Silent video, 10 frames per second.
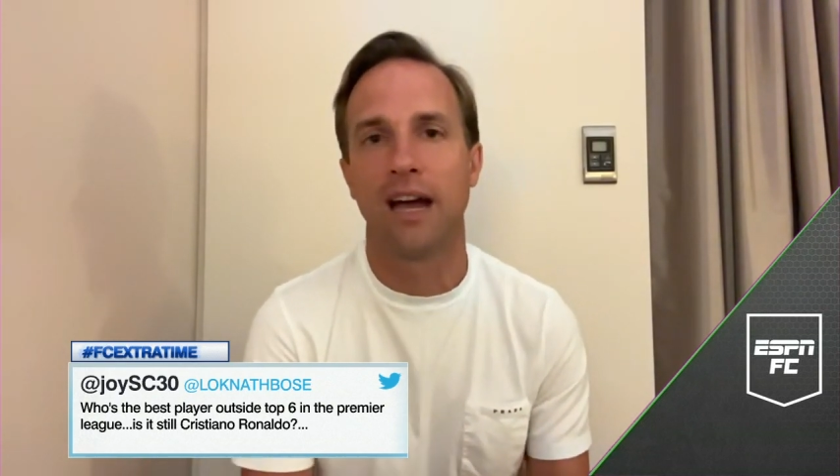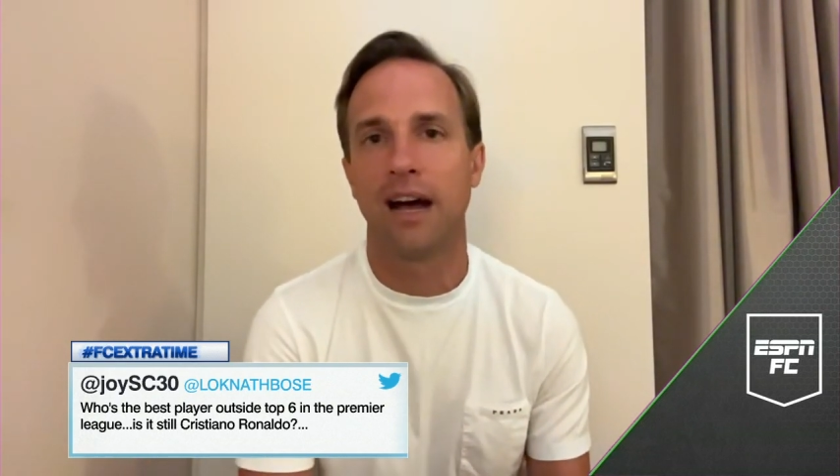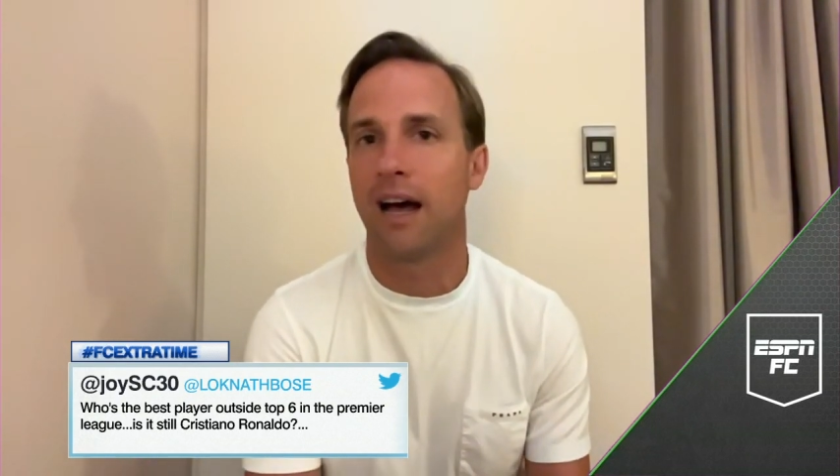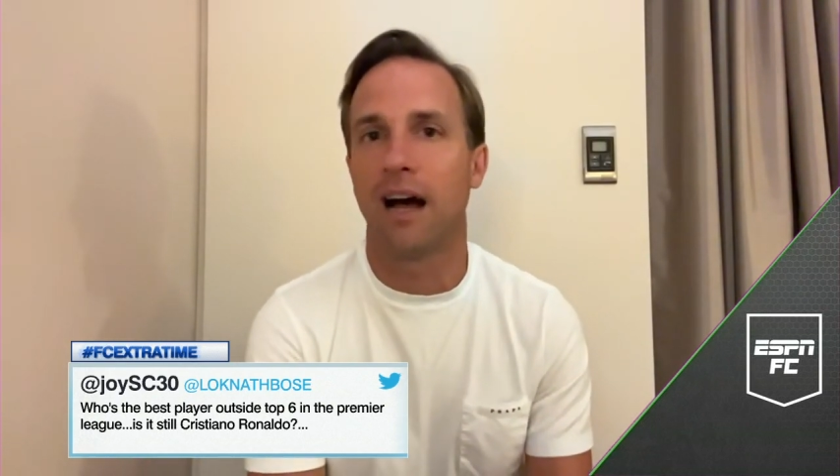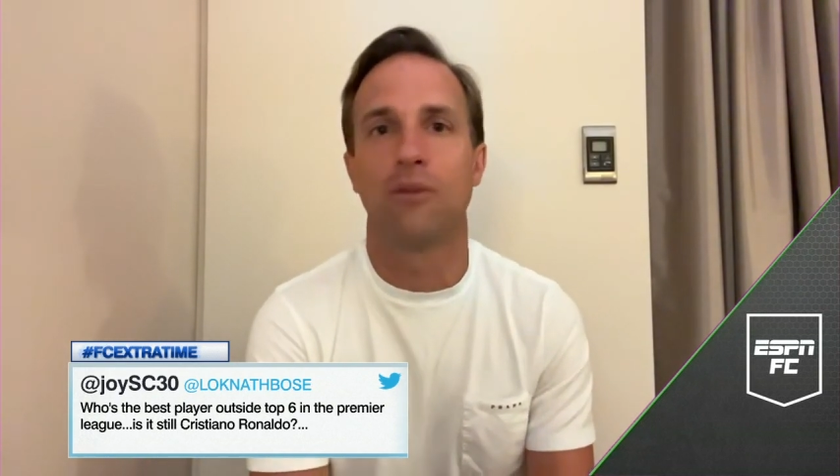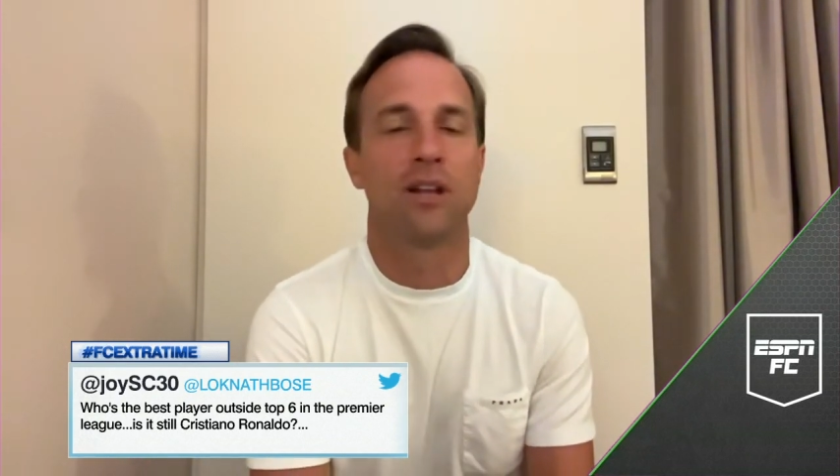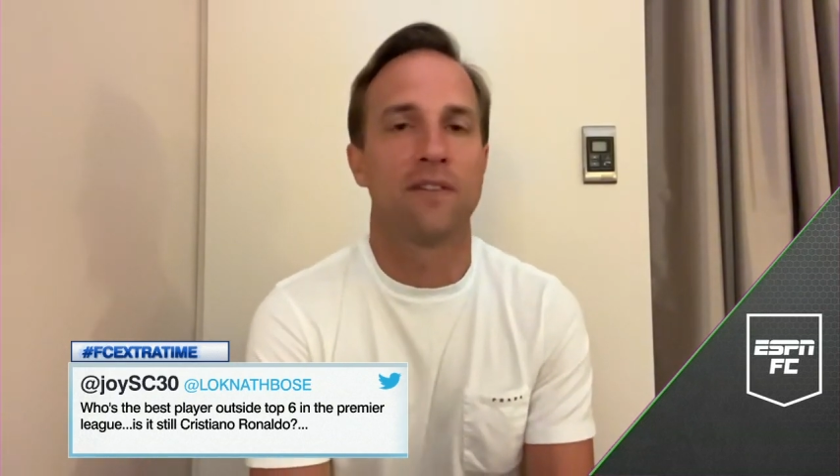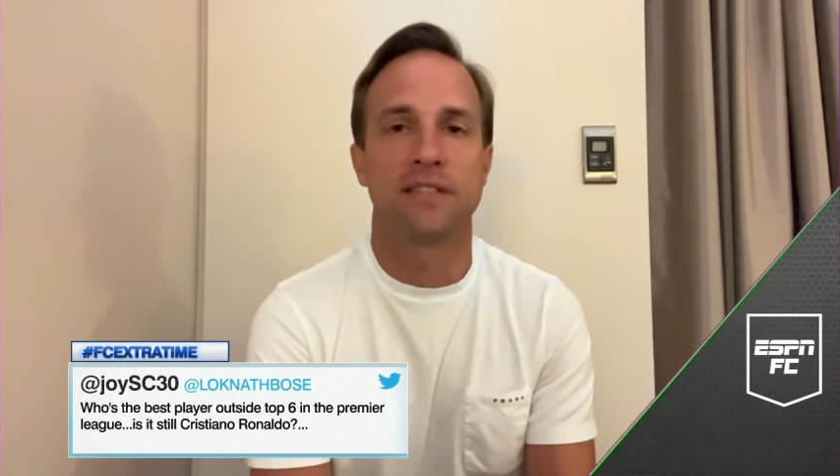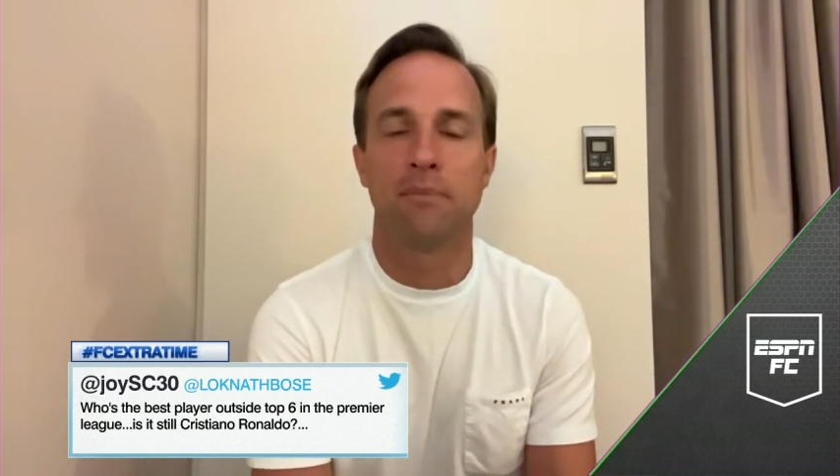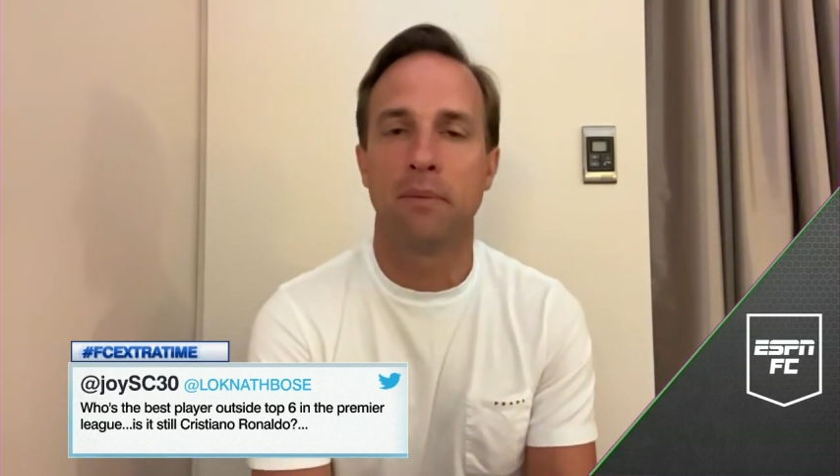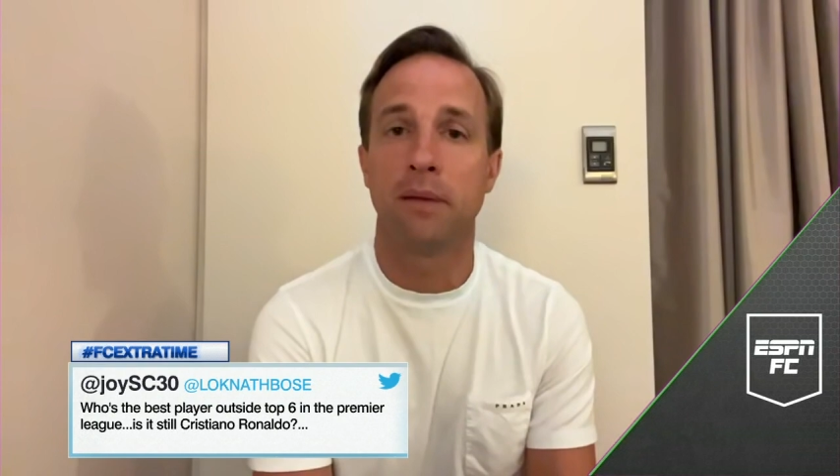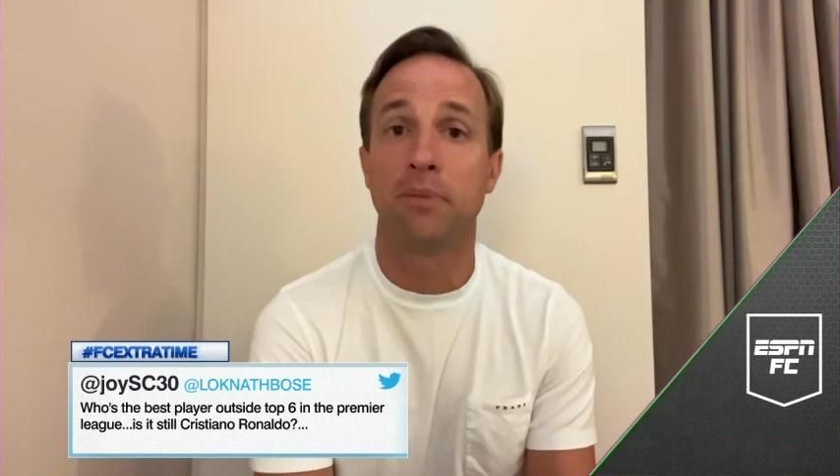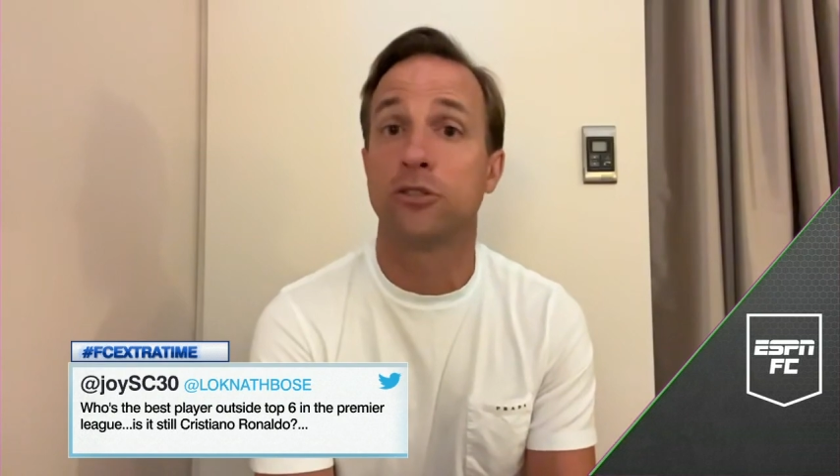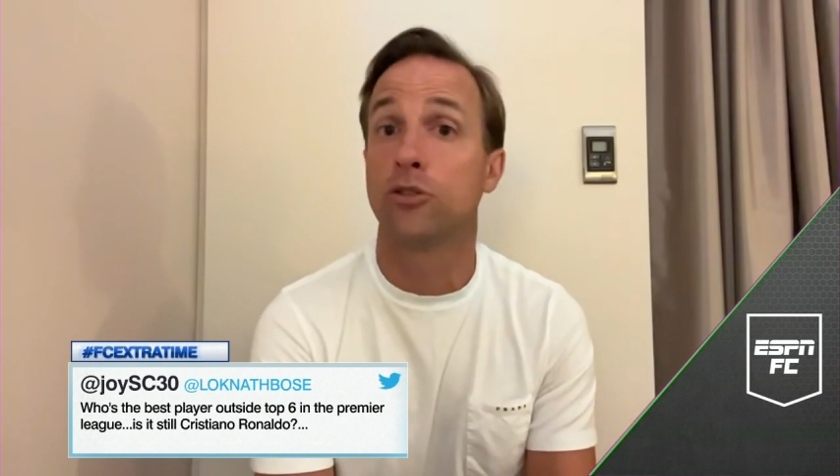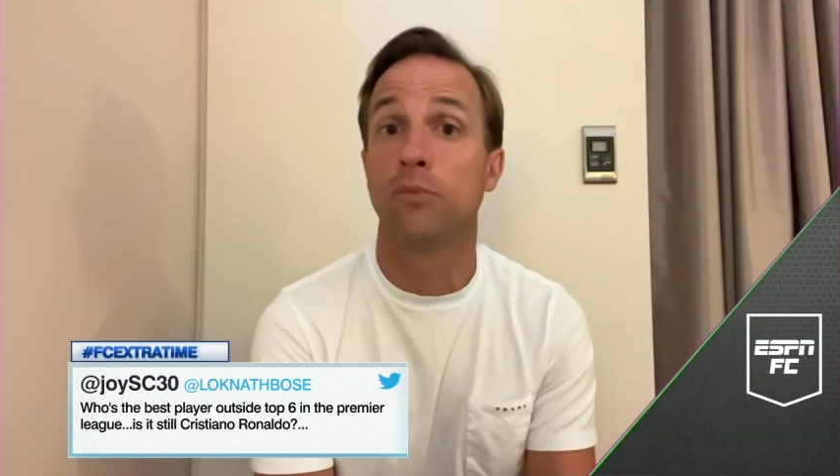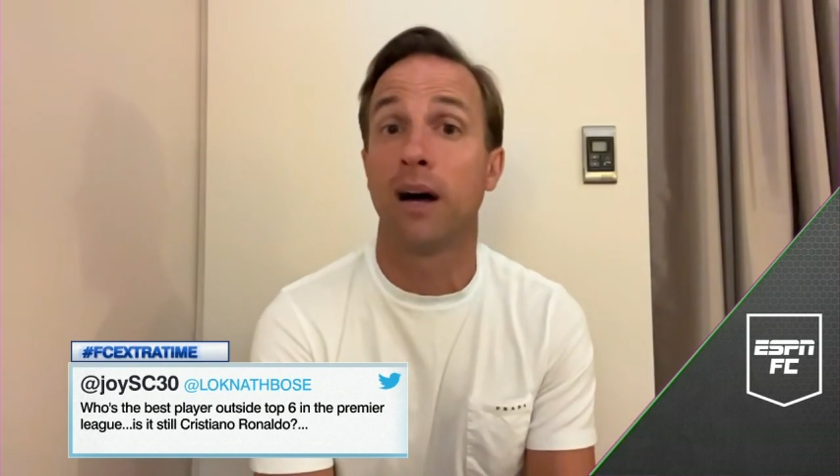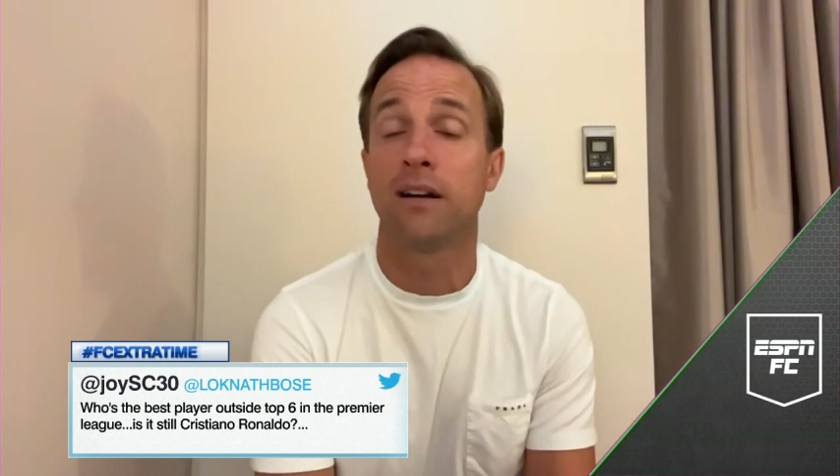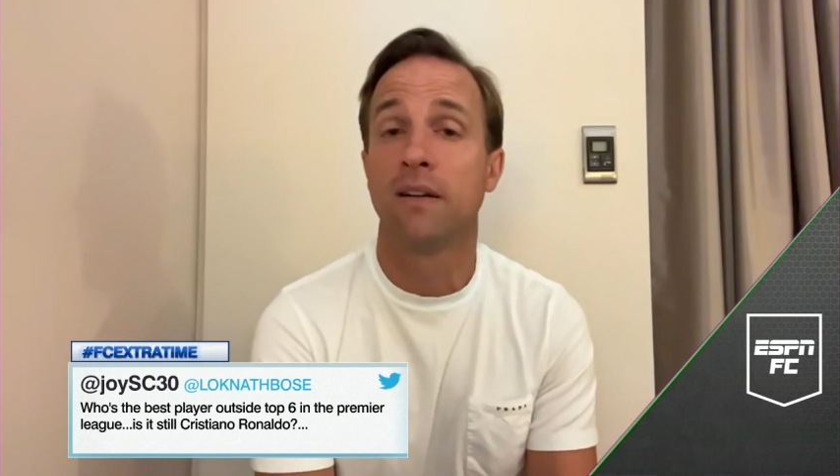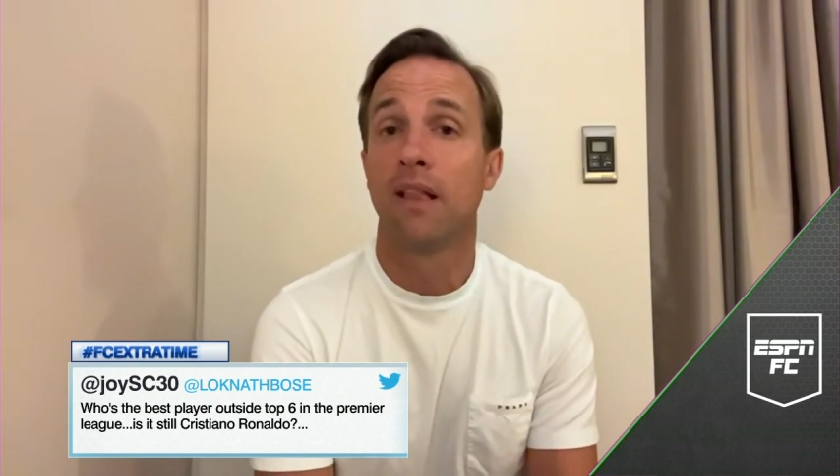I would have said maybe Bissouma,